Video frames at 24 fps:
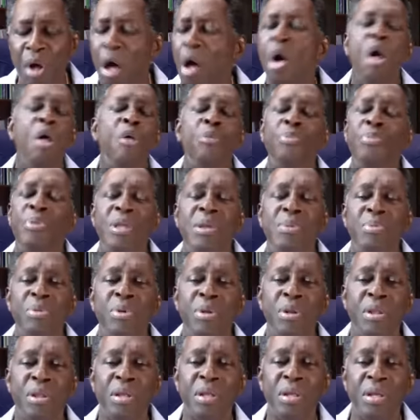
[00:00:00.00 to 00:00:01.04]
all
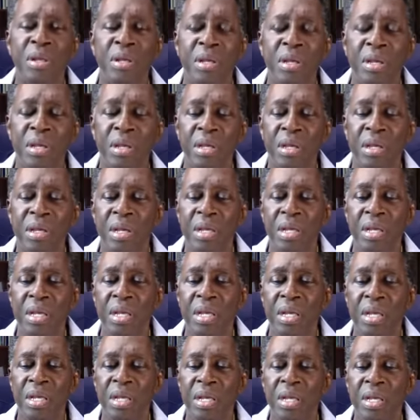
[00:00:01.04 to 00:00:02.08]
people,
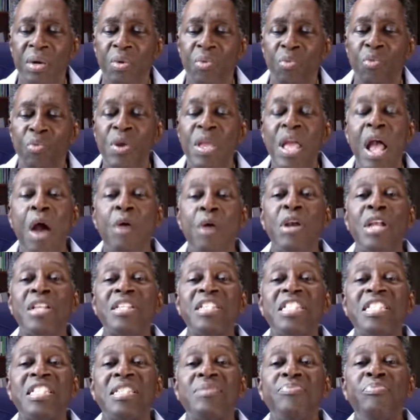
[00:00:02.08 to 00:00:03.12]
we are
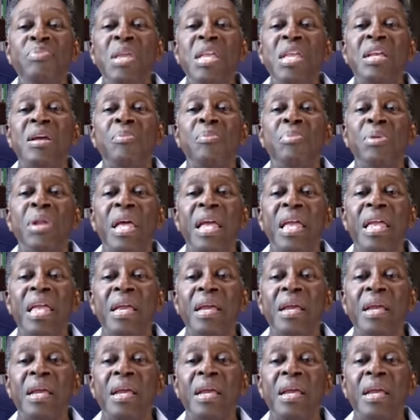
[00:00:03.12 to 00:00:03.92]
unspeakably